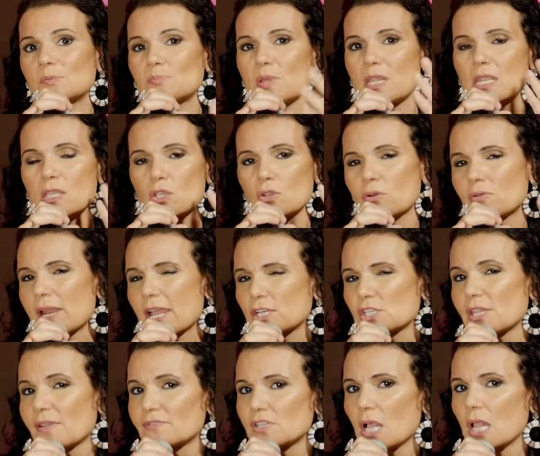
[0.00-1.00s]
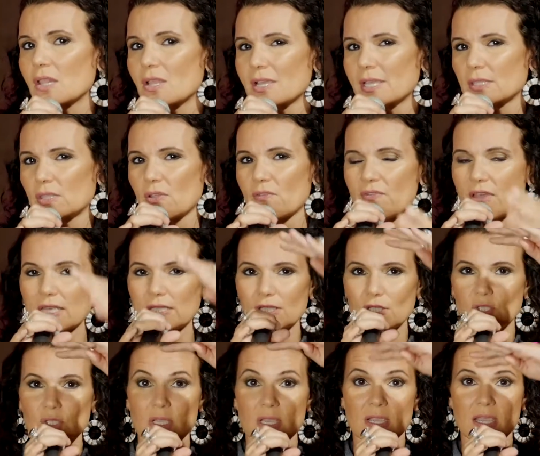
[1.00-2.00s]
But you don't actually have to look at their
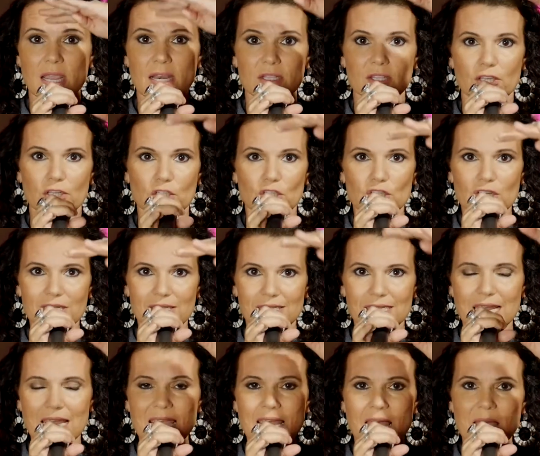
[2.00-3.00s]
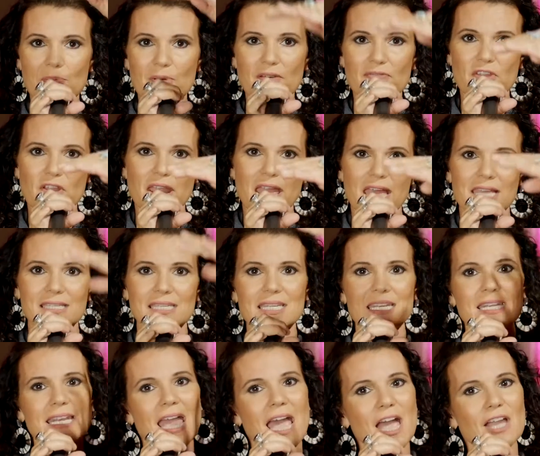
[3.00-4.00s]
faces. You can kind of look just above their heads, and
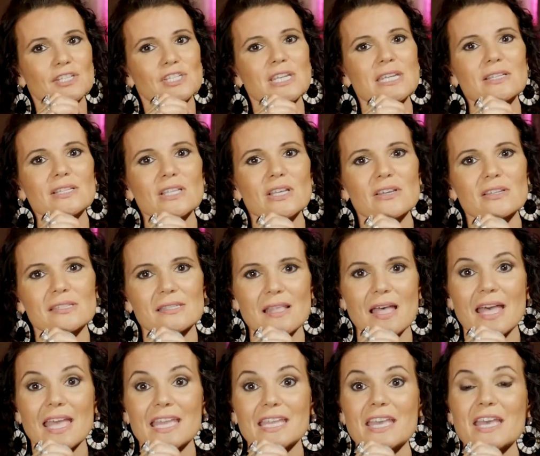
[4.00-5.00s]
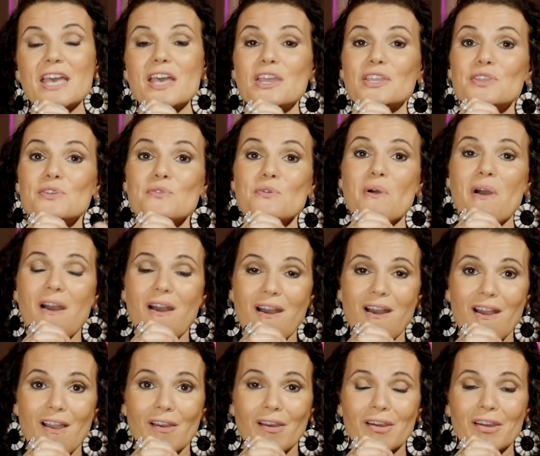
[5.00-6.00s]
it actually looks like you
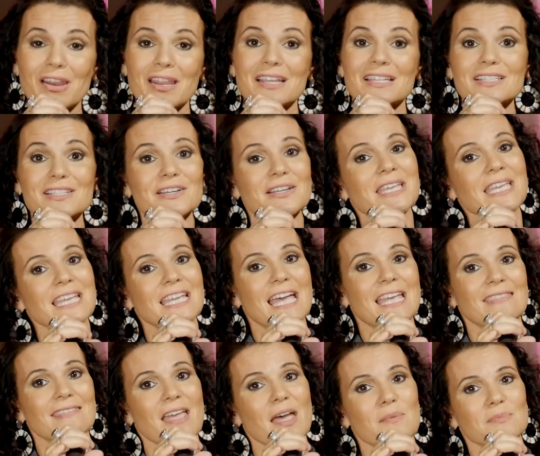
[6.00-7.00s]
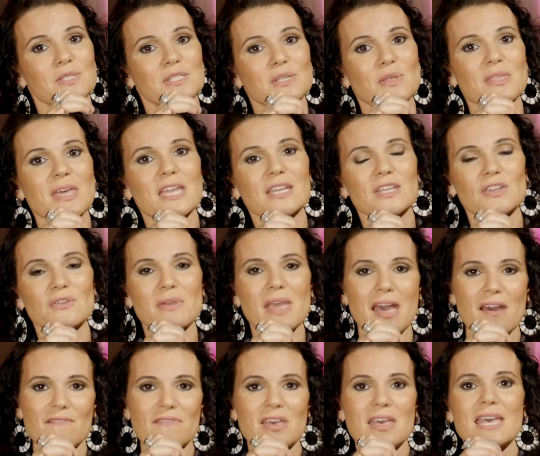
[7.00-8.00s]
are looking at them so that you
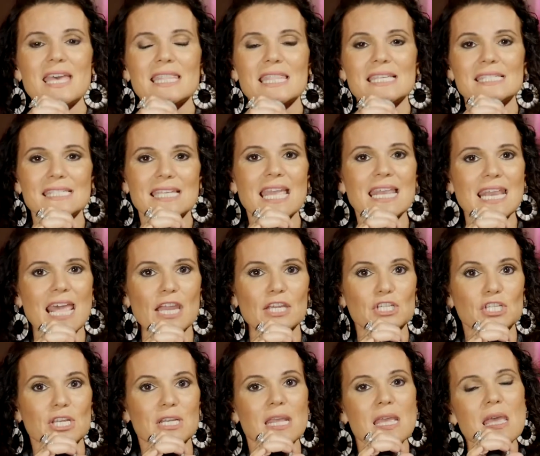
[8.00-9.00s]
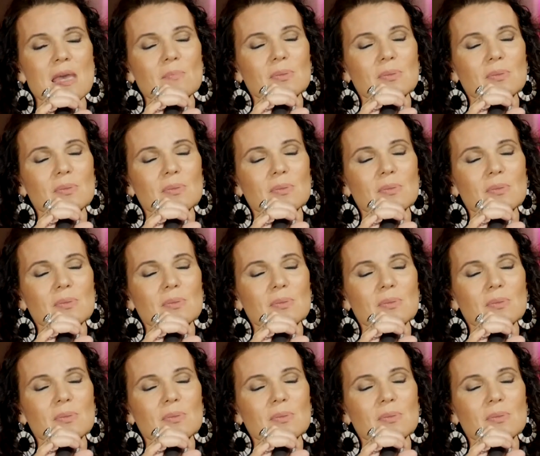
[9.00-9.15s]
have this connection.